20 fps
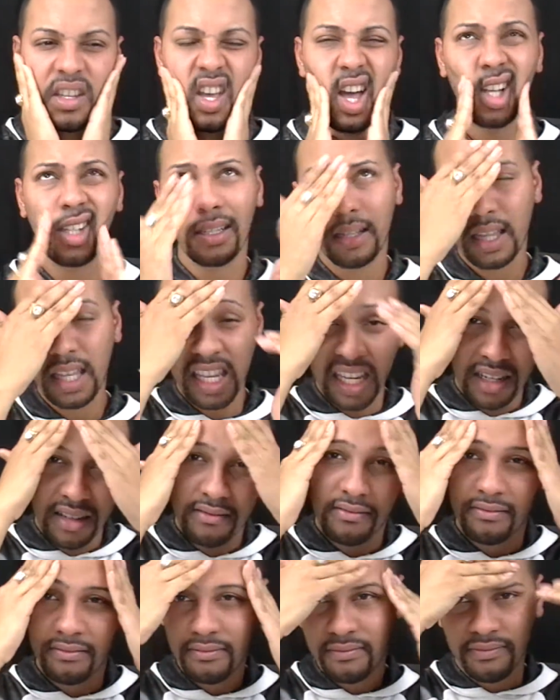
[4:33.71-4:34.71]
Has a
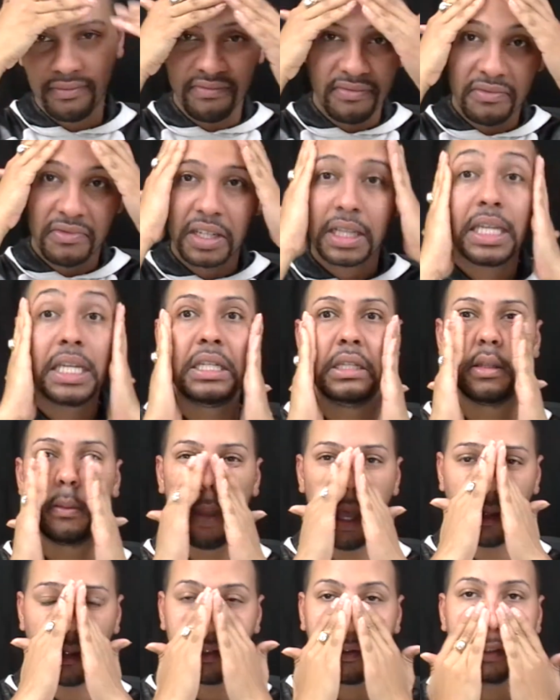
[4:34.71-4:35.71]
clean
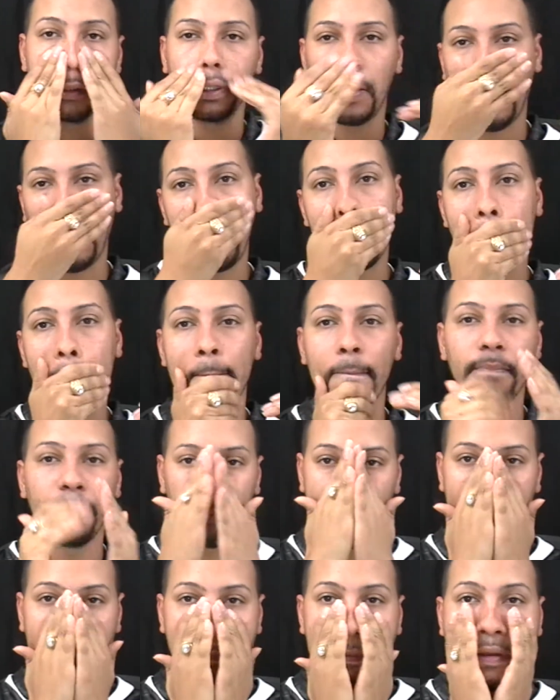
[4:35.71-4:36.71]
smell to it, so
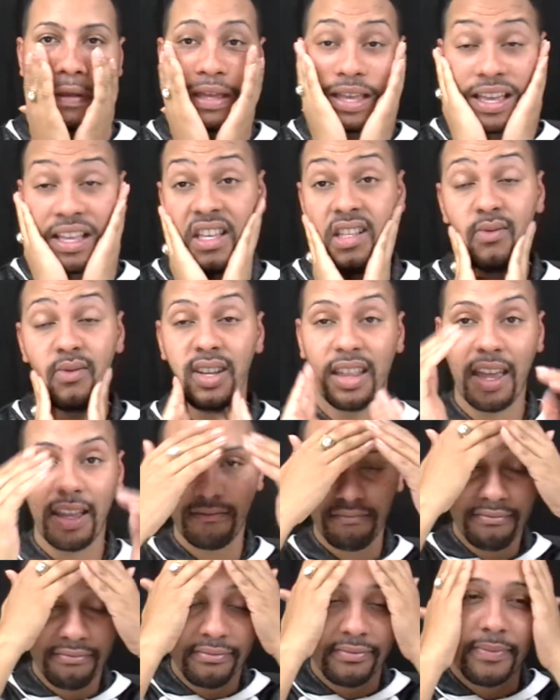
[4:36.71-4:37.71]
that's what I like.
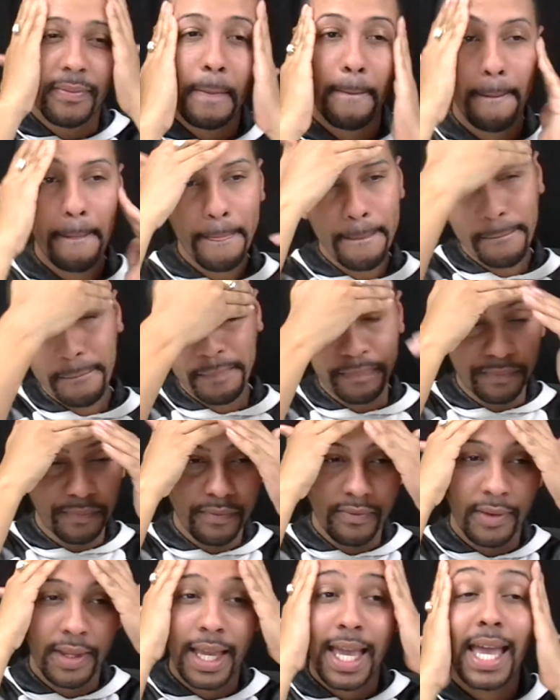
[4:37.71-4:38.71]

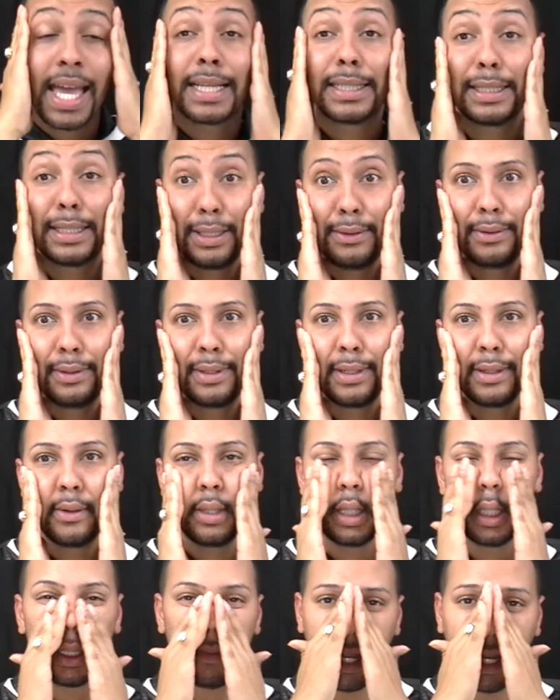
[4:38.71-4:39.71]
Excuse the
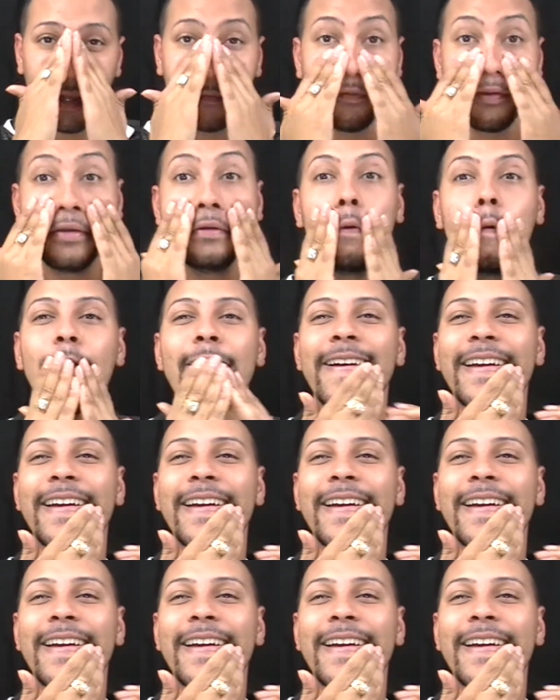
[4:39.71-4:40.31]
noise, that's my nephew.